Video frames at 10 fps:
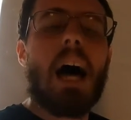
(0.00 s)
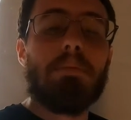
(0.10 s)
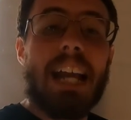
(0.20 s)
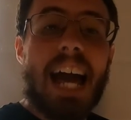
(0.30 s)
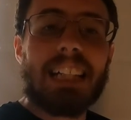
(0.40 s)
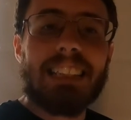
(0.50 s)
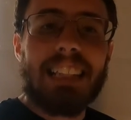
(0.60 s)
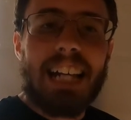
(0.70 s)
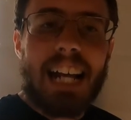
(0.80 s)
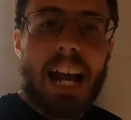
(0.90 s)
Up
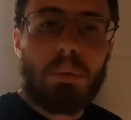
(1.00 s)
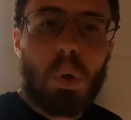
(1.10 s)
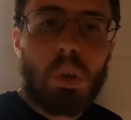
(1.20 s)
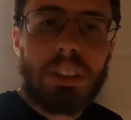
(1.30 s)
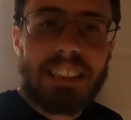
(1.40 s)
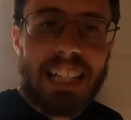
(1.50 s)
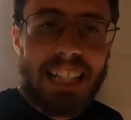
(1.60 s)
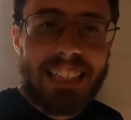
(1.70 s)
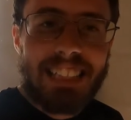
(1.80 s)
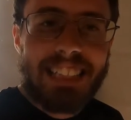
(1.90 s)
next, Anne
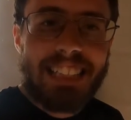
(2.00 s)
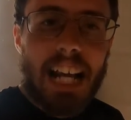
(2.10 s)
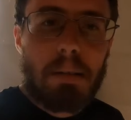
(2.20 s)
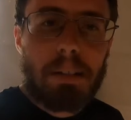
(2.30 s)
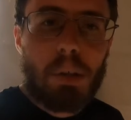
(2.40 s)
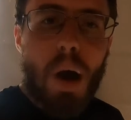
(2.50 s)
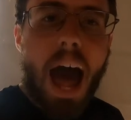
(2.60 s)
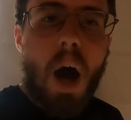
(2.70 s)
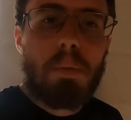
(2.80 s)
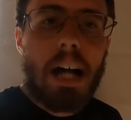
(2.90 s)
Wilson's debut
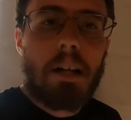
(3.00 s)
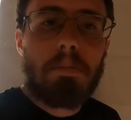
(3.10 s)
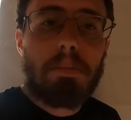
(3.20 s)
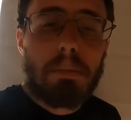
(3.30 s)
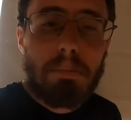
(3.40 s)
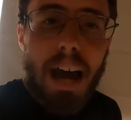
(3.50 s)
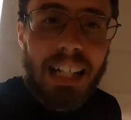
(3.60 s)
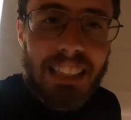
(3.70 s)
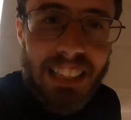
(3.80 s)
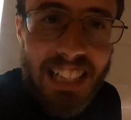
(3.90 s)
album,
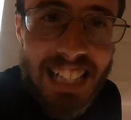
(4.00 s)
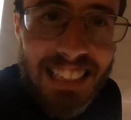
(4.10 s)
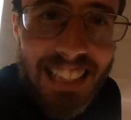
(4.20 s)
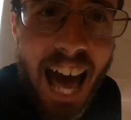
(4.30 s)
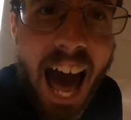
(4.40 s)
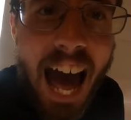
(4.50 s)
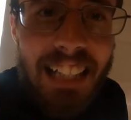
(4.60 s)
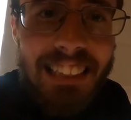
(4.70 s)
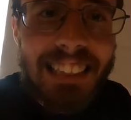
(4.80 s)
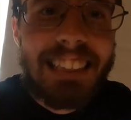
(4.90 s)
My
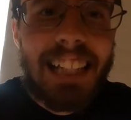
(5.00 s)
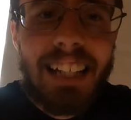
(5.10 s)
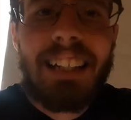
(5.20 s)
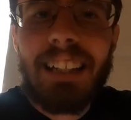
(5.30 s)
Jesus.